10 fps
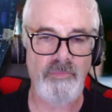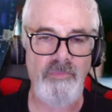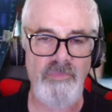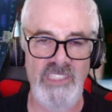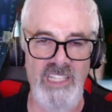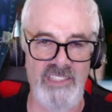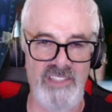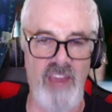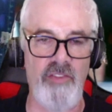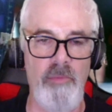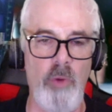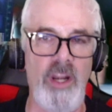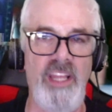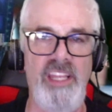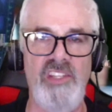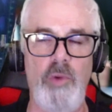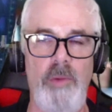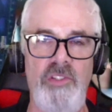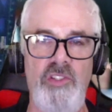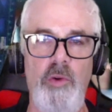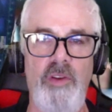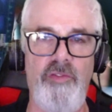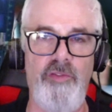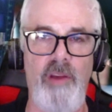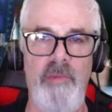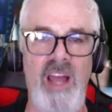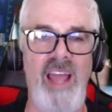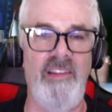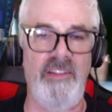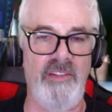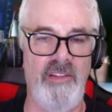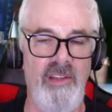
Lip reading: because every morning he swims to and from an island.